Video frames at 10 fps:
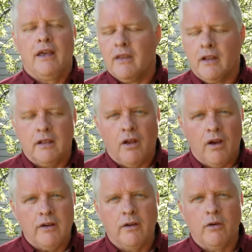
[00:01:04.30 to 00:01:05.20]
and the
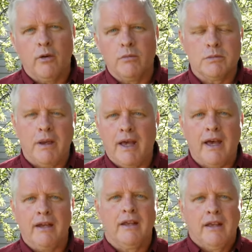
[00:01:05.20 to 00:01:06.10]
laundry room's
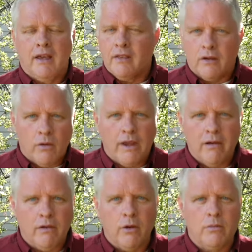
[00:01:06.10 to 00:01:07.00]
bad, and the great
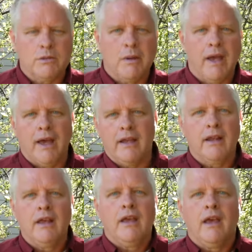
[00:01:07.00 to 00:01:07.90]
room's bad.
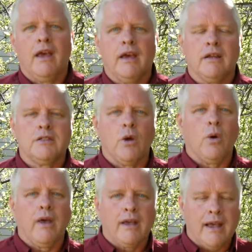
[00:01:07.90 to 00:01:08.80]
And
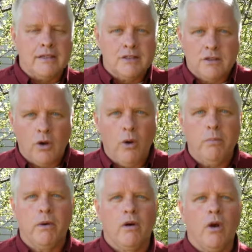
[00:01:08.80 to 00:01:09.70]
so as
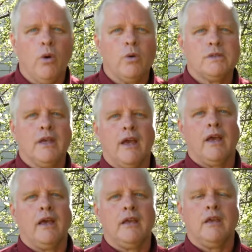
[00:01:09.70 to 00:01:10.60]
scope grows,
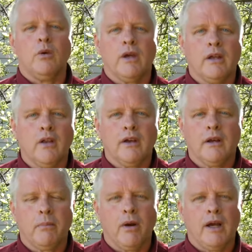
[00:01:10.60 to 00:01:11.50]
you can look at
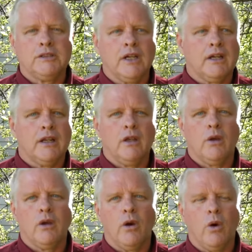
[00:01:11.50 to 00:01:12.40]
a project and you
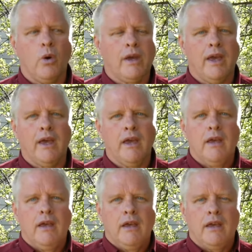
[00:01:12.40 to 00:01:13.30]
can go, okay,
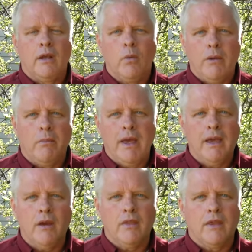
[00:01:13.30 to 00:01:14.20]
can we
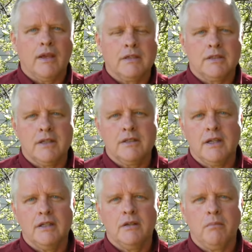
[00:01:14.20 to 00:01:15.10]
make the
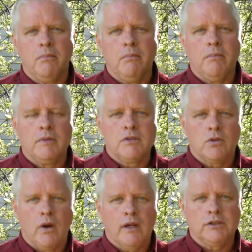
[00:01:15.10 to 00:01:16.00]
existing
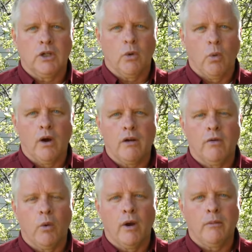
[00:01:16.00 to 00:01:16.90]
structure work
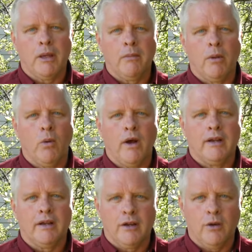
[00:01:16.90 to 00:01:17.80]
for what people want
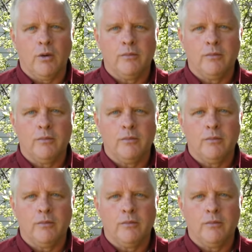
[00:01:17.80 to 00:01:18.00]
to do?